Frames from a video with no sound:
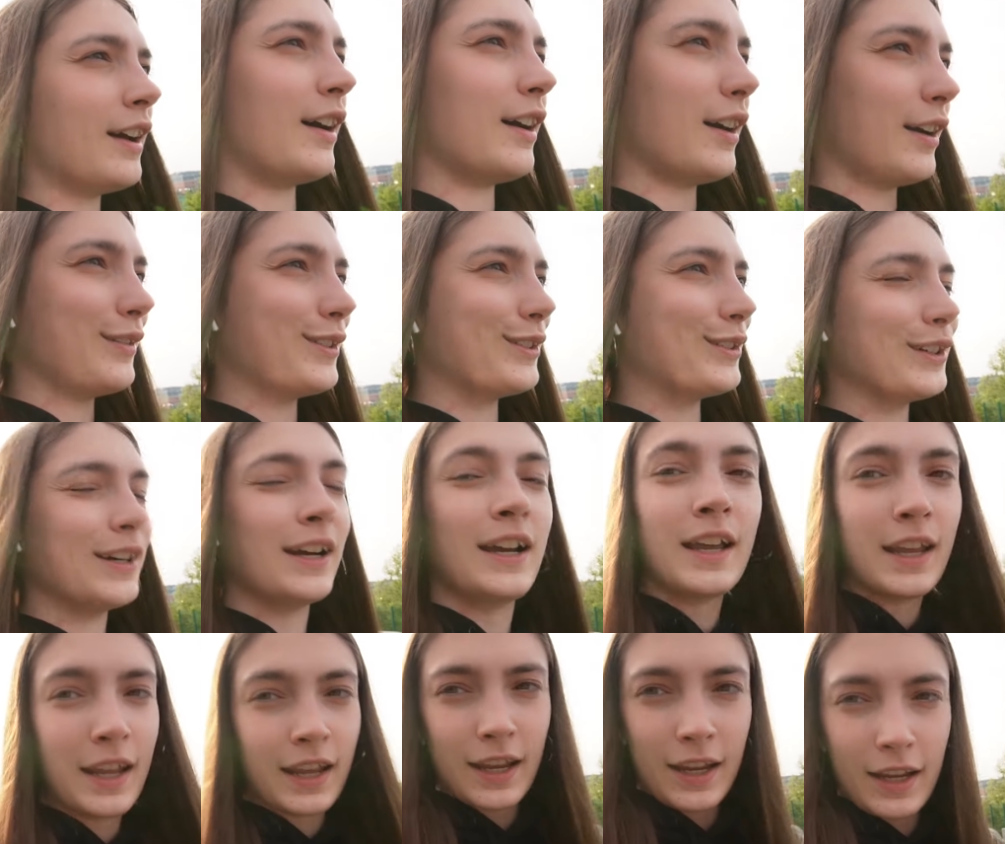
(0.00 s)
I will
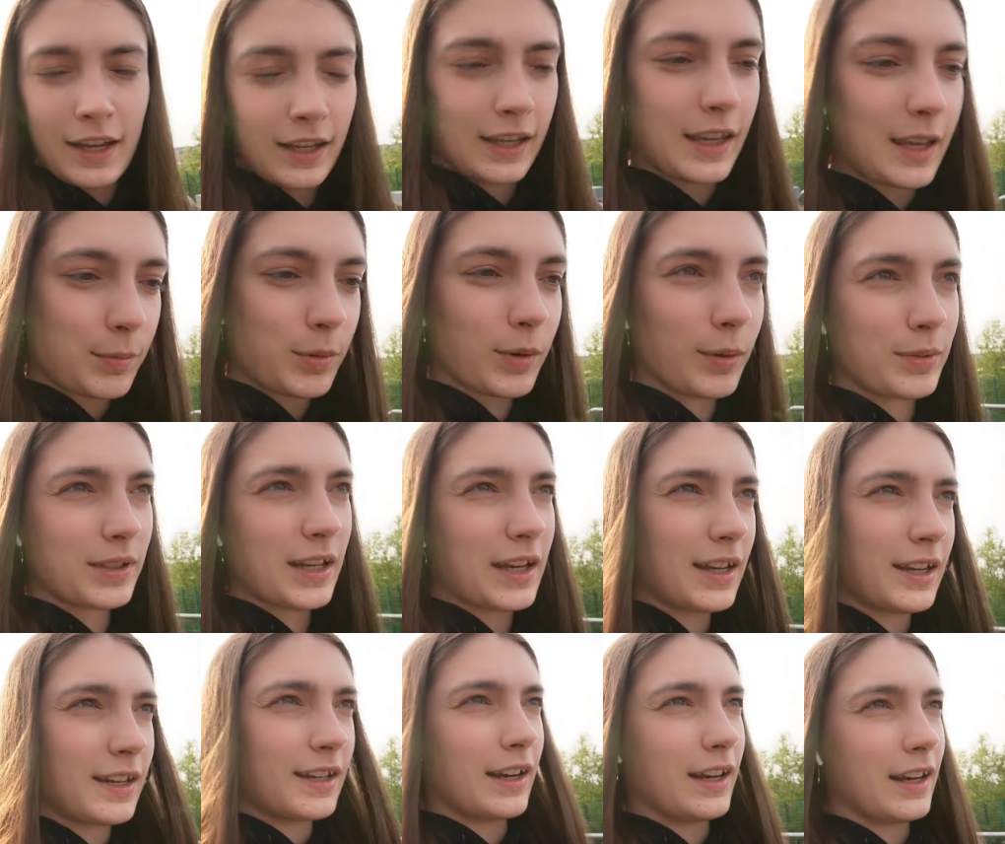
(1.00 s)
keep you
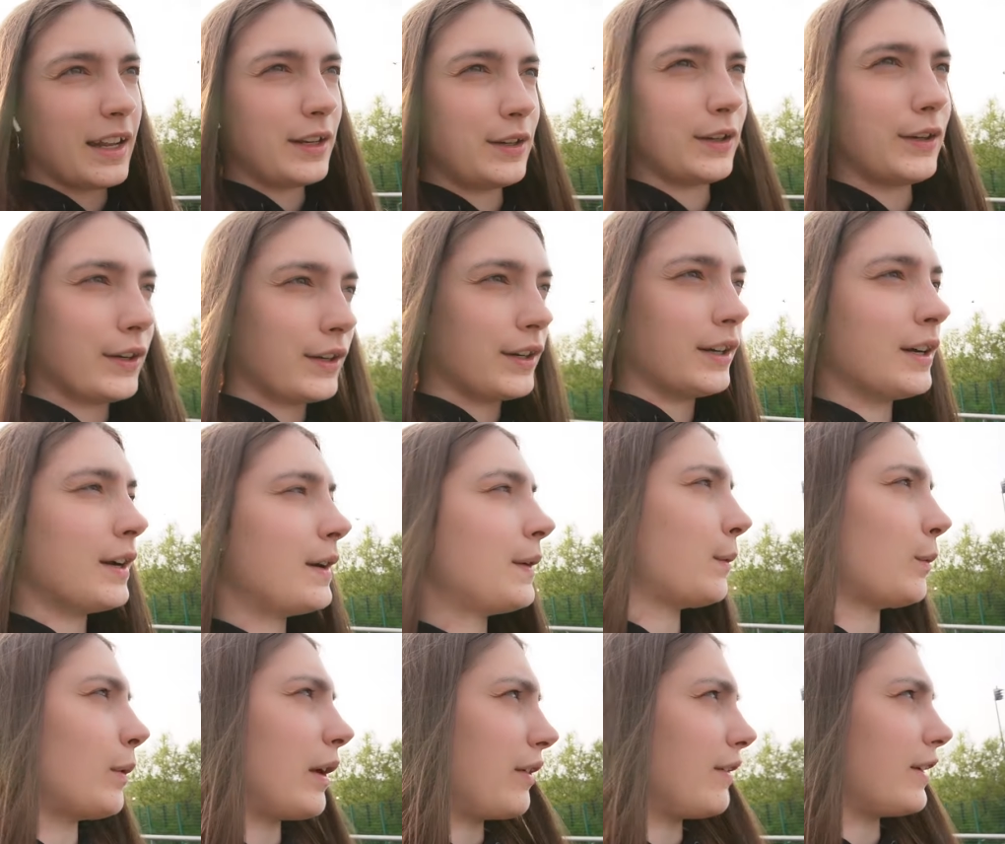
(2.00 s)
updated and let you know
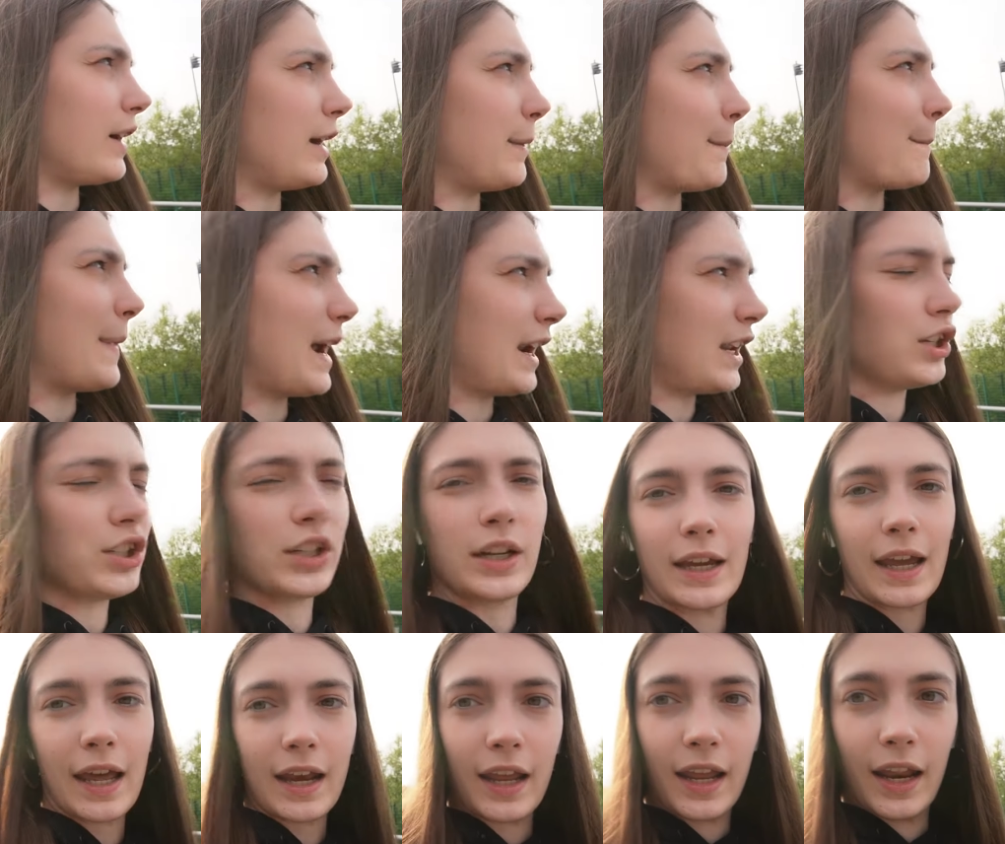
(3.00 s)
whether I manage to
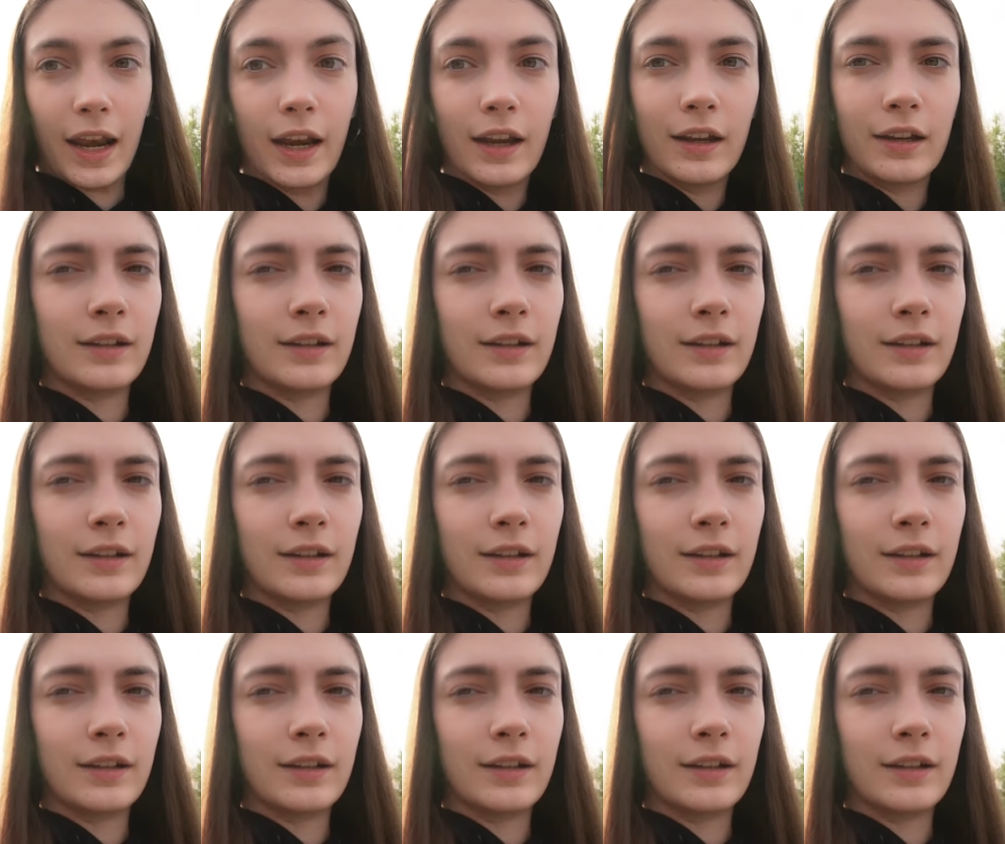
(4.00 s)
get in.